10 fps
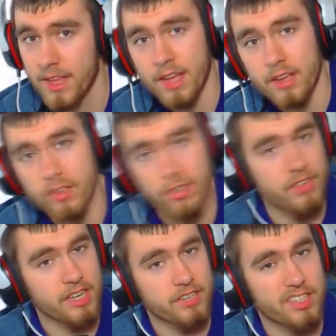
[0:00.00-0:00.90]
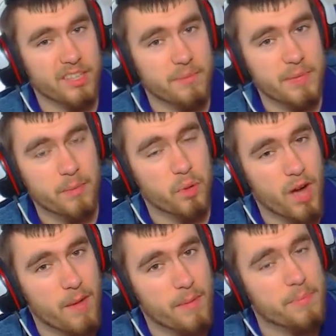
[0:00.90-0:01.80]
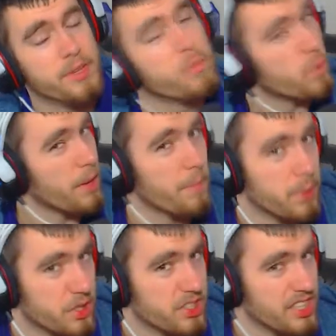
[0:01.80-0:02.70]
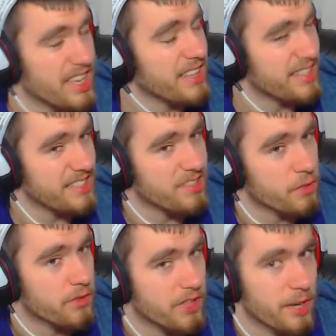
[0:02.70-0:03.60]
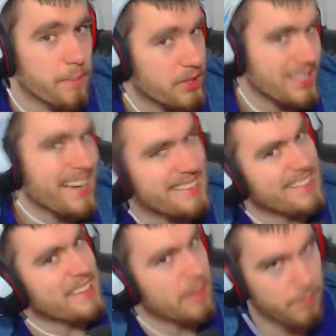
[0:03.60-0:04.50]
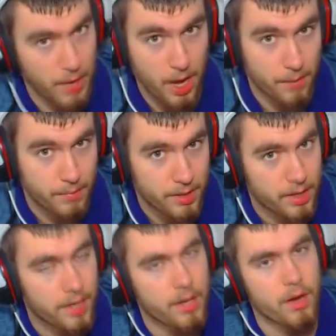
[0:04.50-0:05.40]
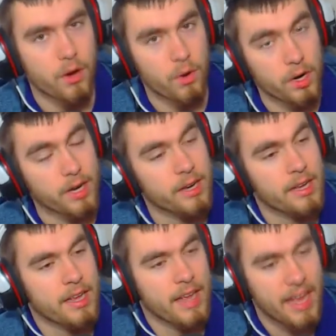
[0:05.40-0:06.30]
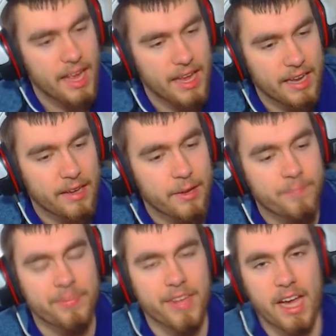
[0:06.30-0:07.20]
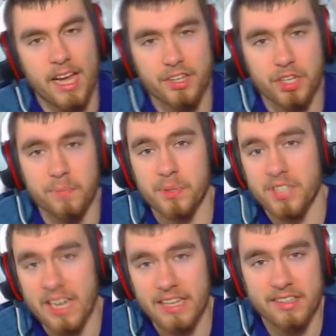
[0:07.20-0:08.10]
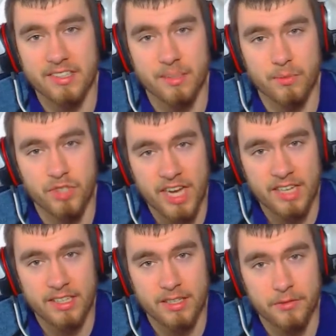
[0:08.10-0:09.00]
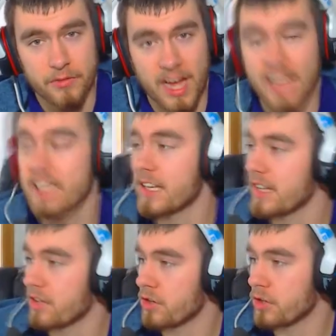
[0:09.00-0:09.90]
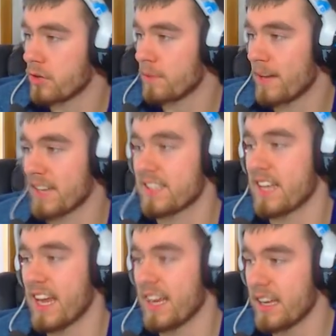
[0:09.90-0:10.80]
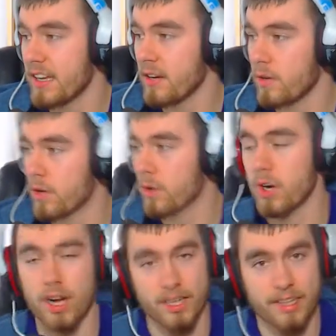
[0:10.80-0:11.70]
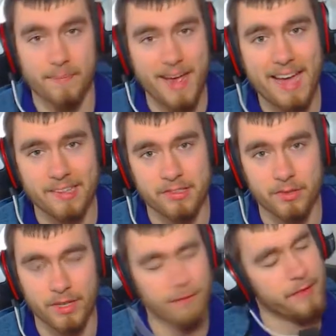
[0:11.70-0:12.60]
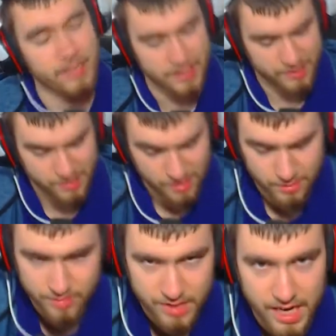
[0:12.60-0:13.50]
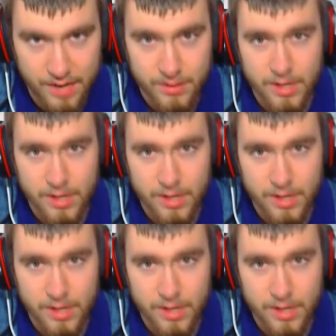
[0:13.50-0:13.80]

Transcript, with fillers: So there's going to be probably one person at least over there protecting the bomb. Or, hey, I should protect this objective. I can either do it by staying in it or guarding the path to it. Very easy to understand.